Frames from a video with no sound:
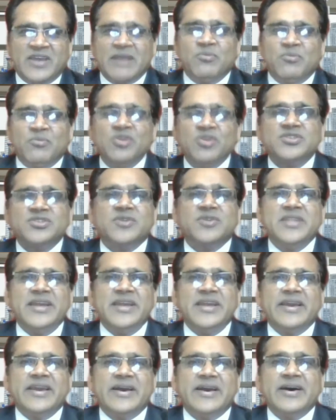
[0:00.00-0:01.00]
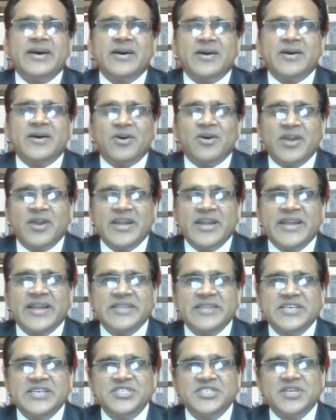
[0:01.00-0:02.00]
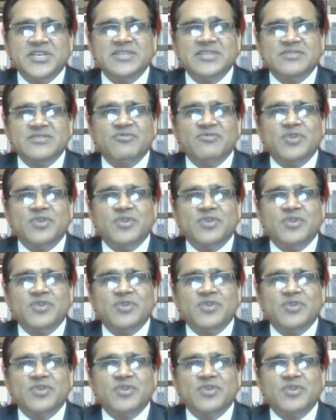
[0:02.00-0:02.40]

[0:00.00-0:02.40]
most of the organizations